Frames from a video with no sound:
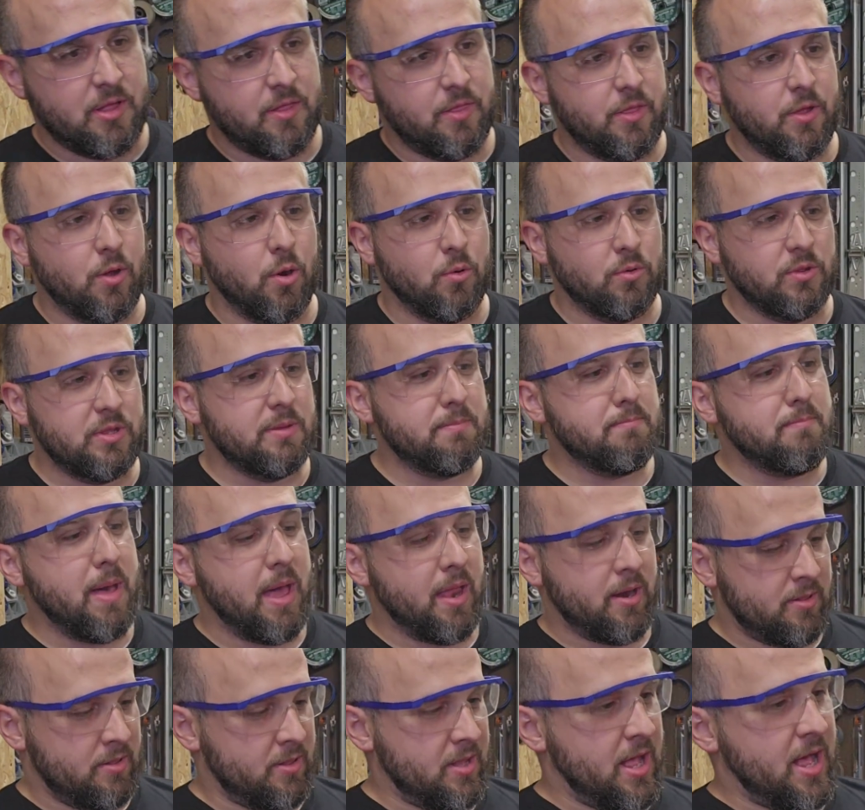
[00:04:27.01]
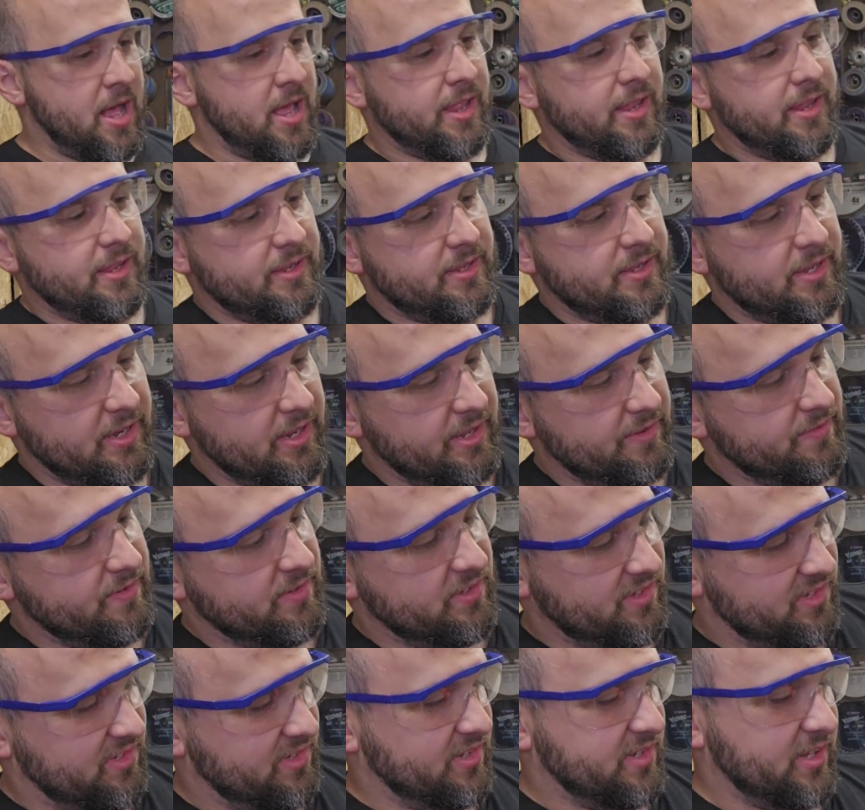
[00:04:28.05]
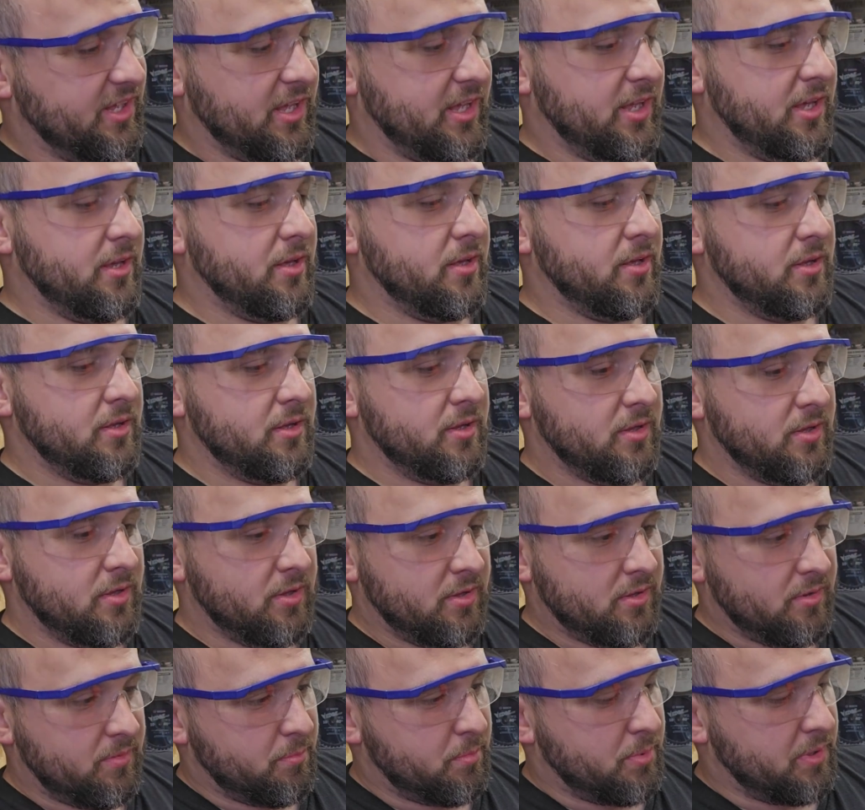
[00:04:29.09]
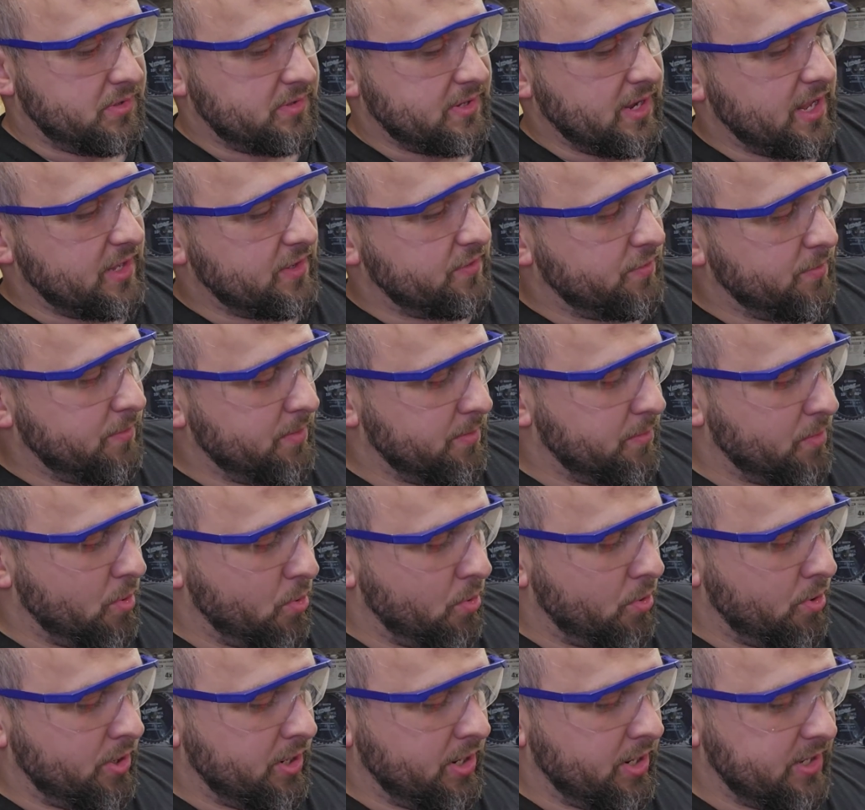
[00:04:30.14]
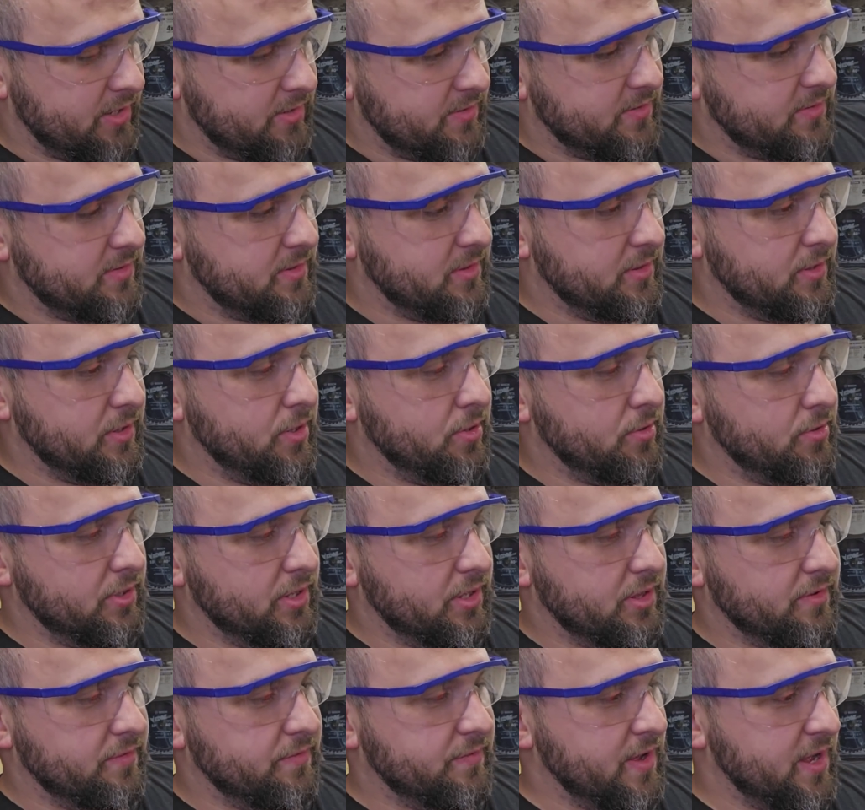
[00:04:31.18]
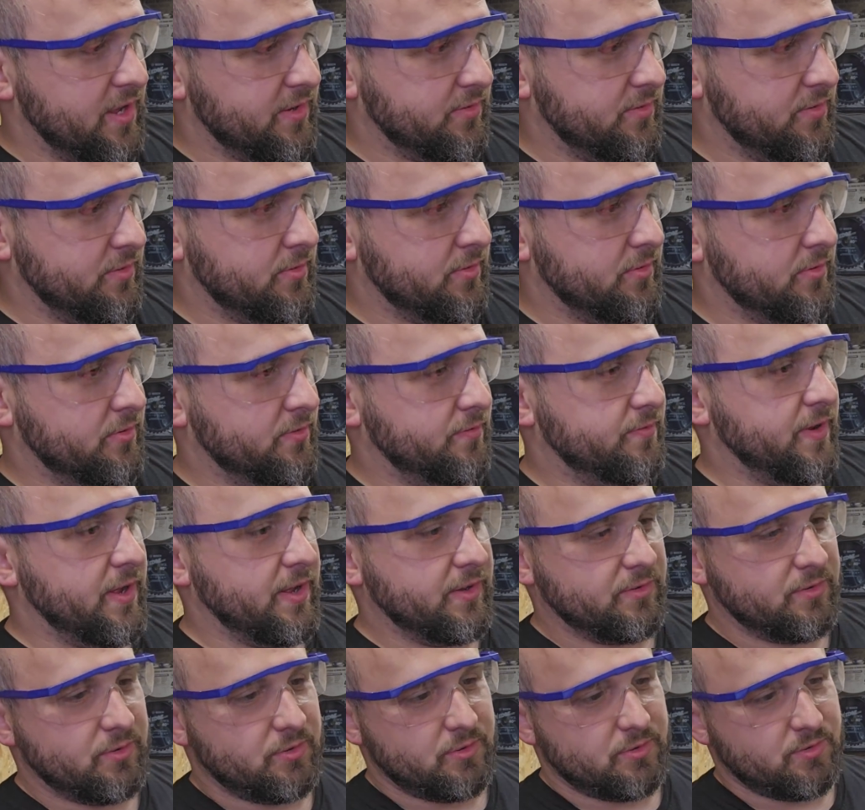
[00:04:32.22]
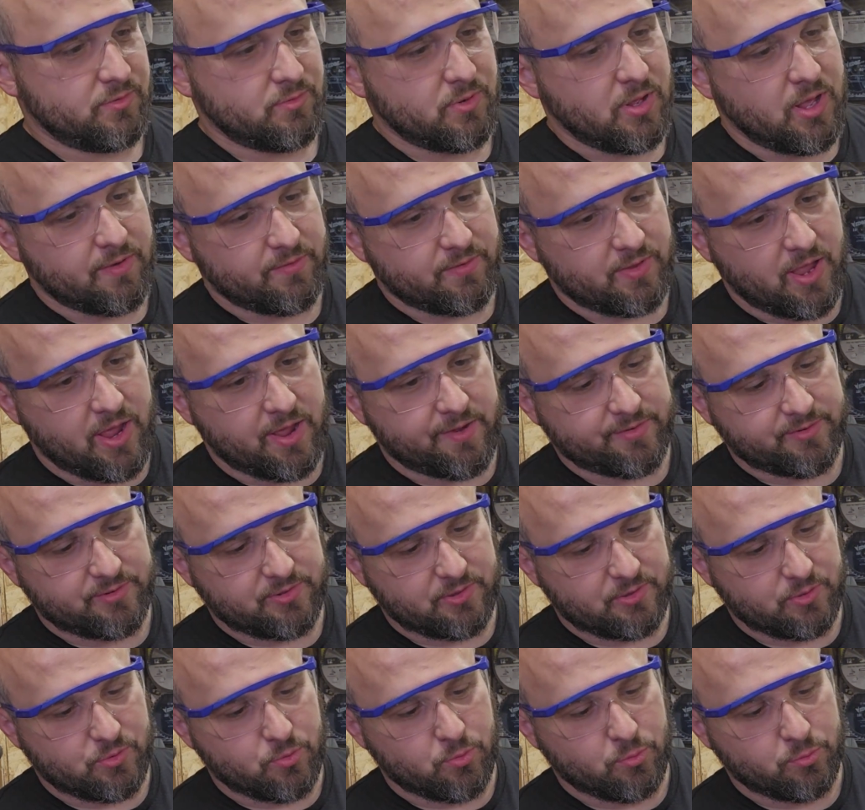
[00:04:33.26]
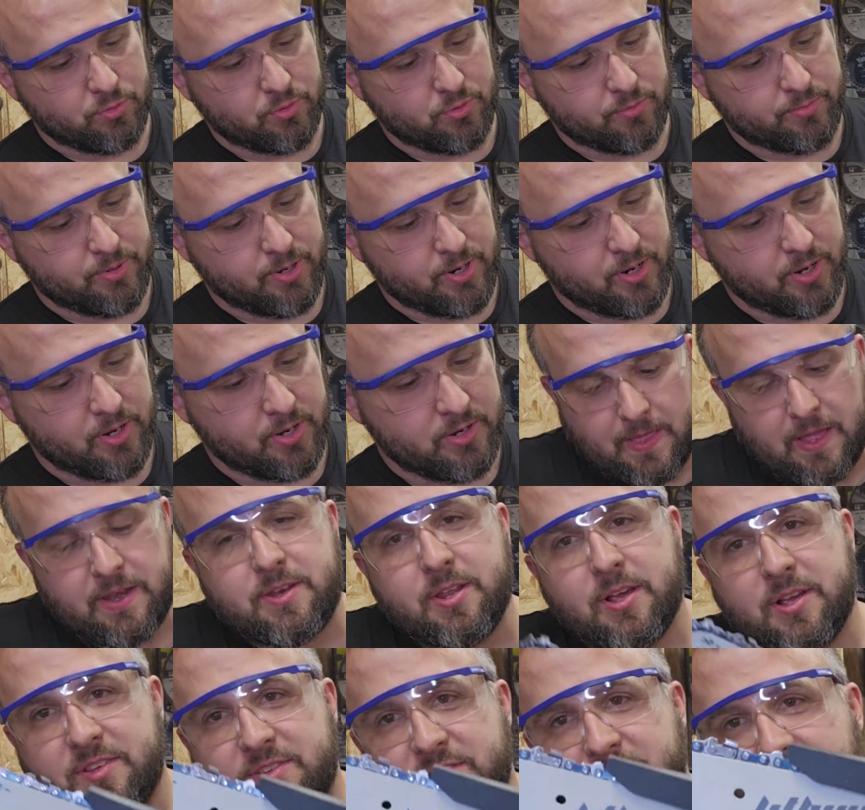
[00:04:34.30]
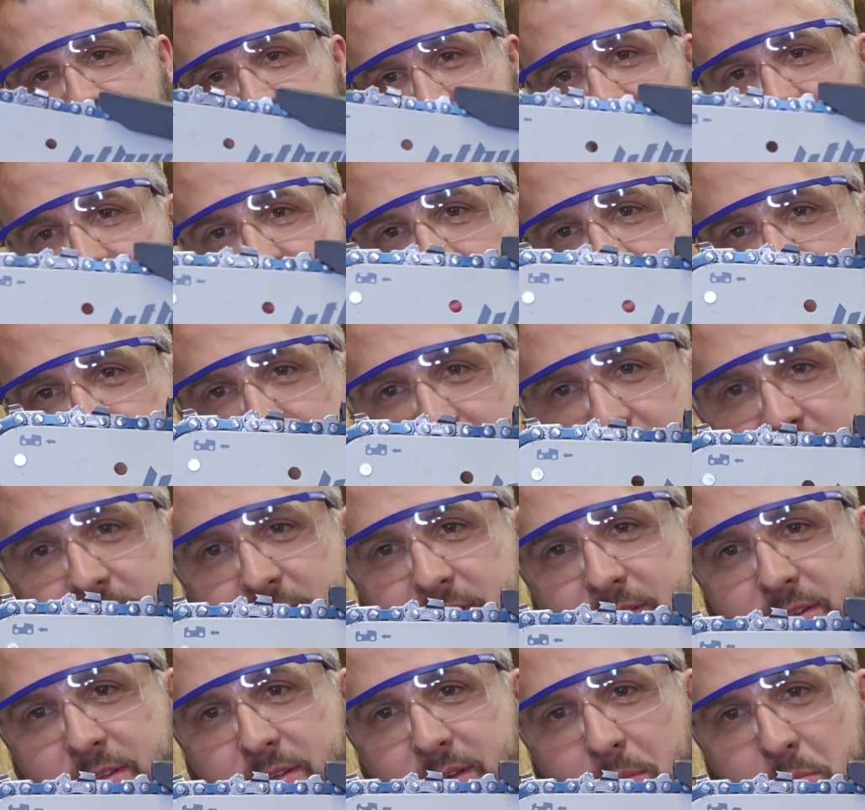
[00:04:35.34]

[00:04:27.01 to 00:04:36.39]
The only metal I can even see besides from the motor is literally the fastener. So obviously the cool little bar. That does say Lithium, doesn't it?